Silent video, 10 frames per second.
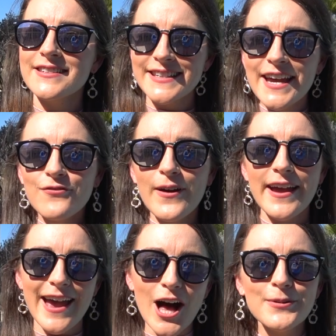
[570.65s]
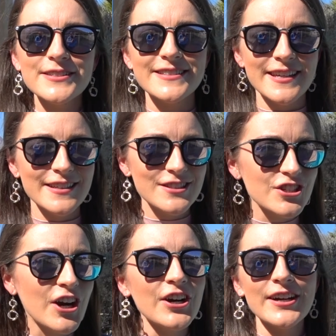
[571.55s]
Safeway, Albertsons,
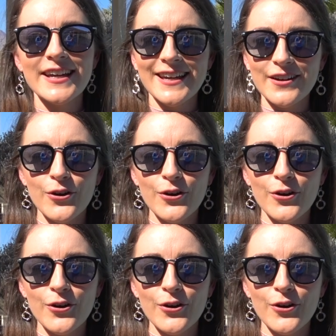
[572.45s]
Target,